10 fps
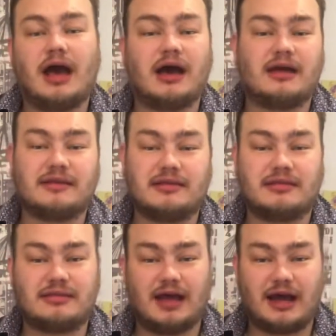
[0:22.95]

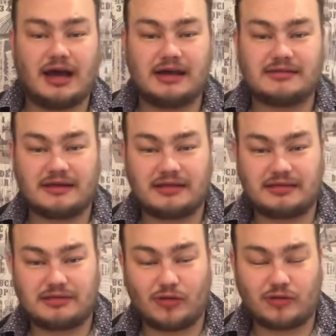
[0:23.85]
as it
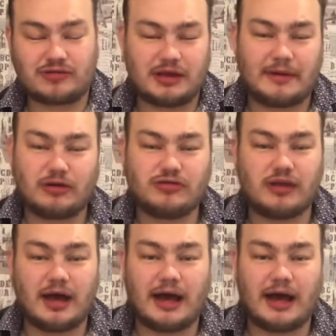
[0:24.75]
talks about